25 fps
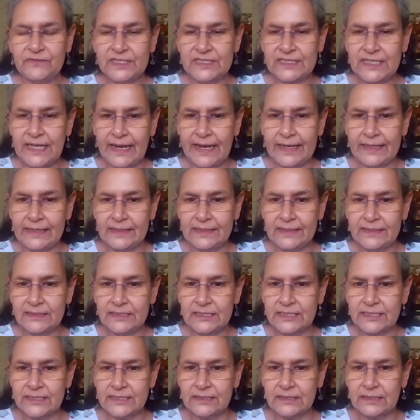of the
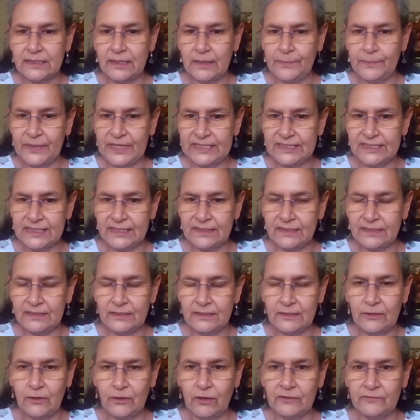scientists present
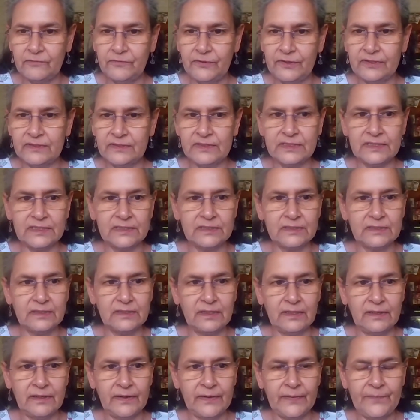in the conference,
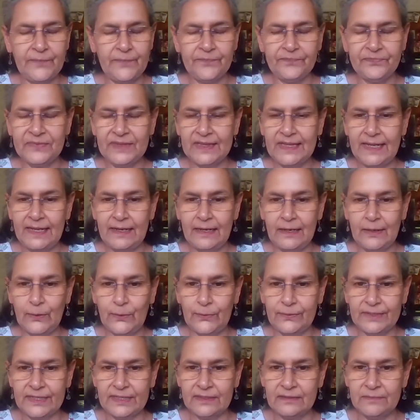they
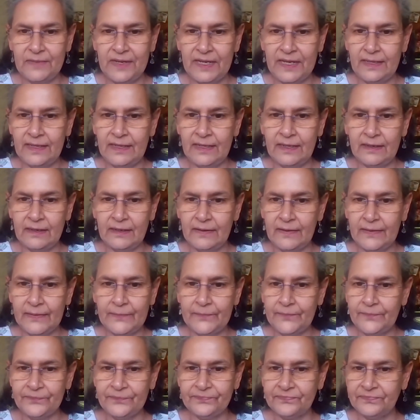looked at me
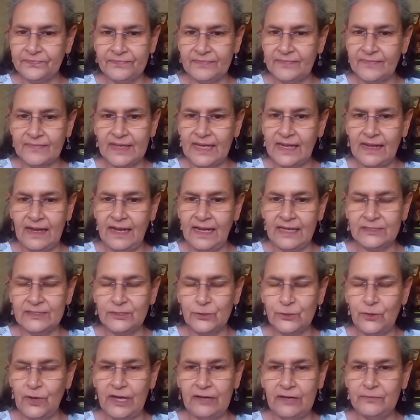
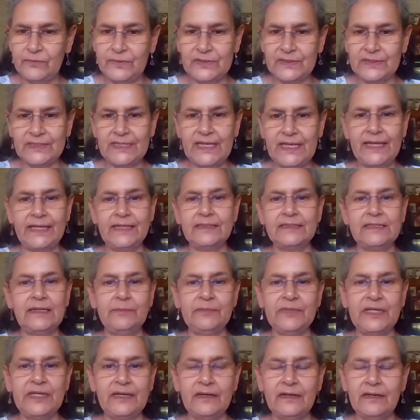as though I was saying
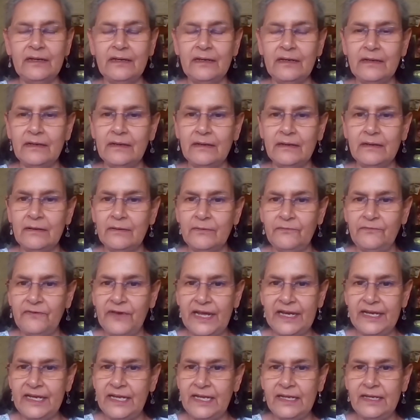something
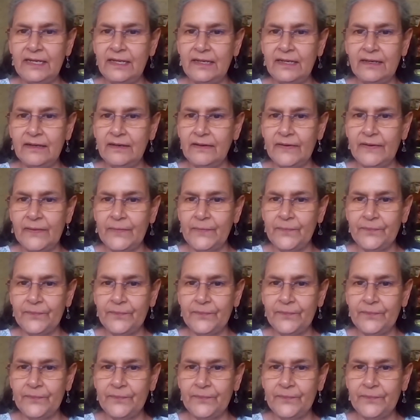very